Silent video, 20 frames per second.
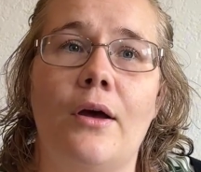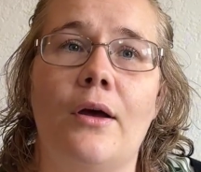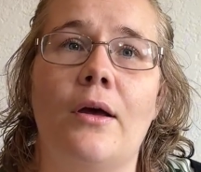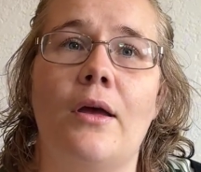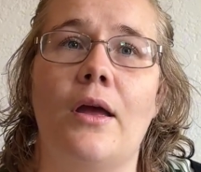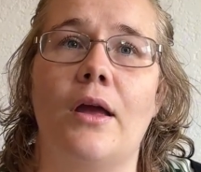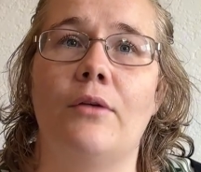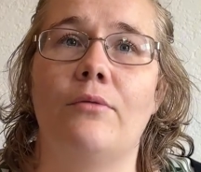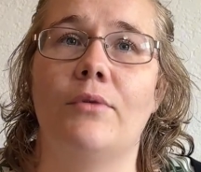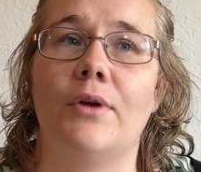
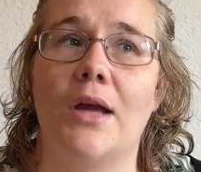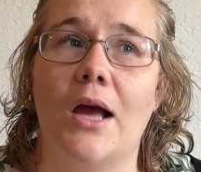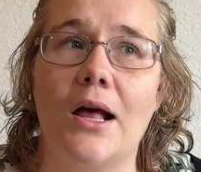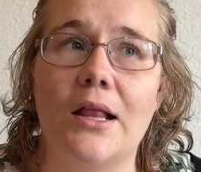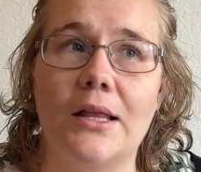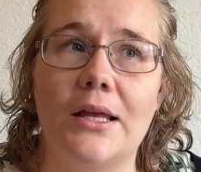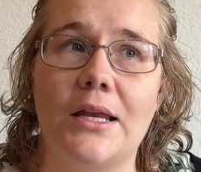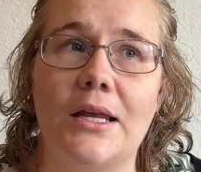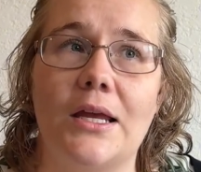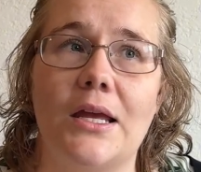In
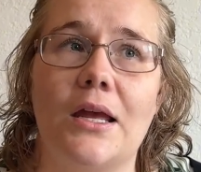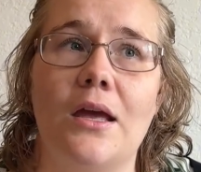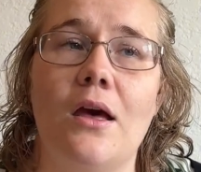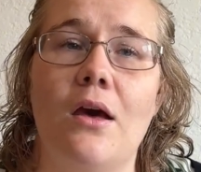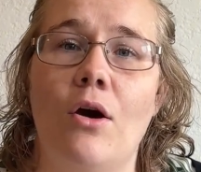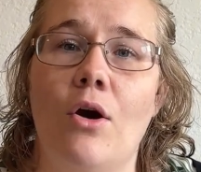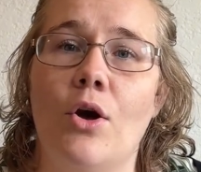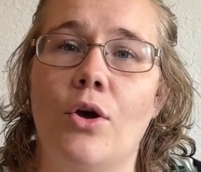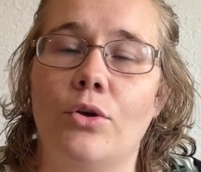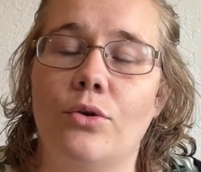reality,
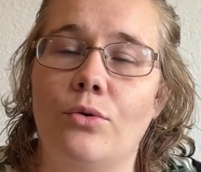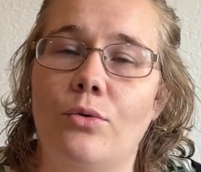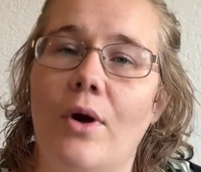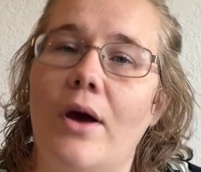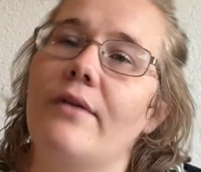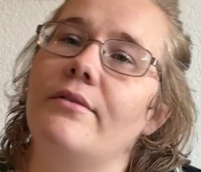you have